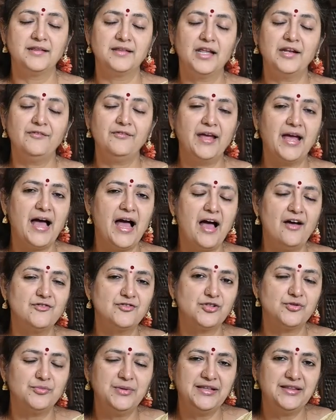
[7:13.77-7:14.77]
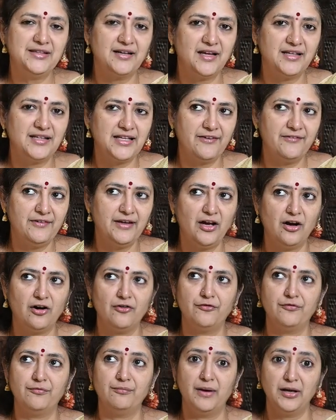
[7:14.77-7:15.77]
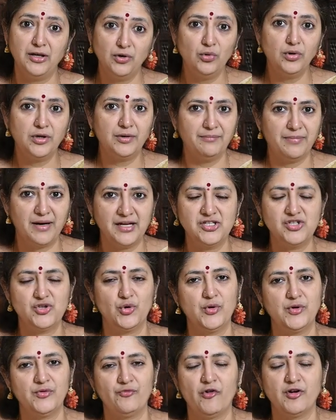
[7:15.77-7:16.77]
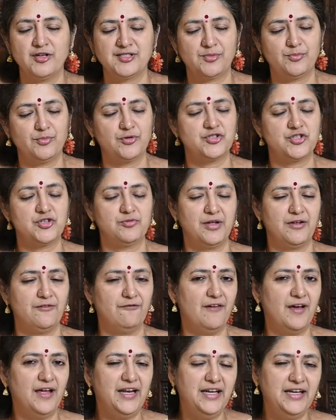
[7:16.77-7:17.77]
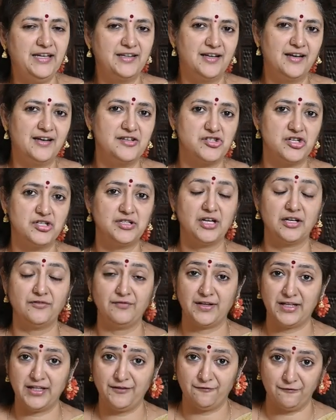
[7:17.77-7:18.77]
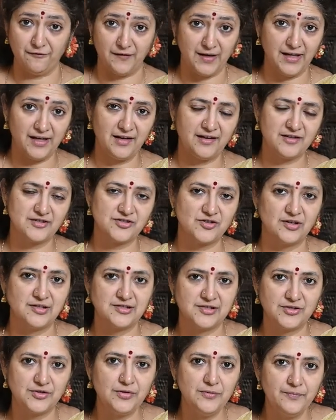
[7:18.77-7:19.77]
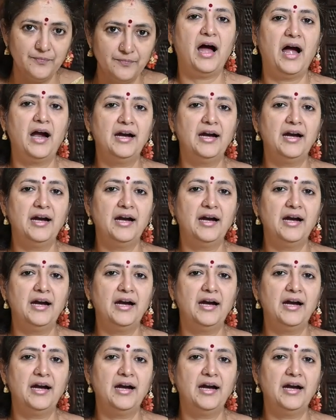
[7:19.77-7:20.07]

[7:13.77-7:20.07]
Then we have Sumitra Devi of Mayur Bhanj, who was supposed to be very intelligent and very valorous also.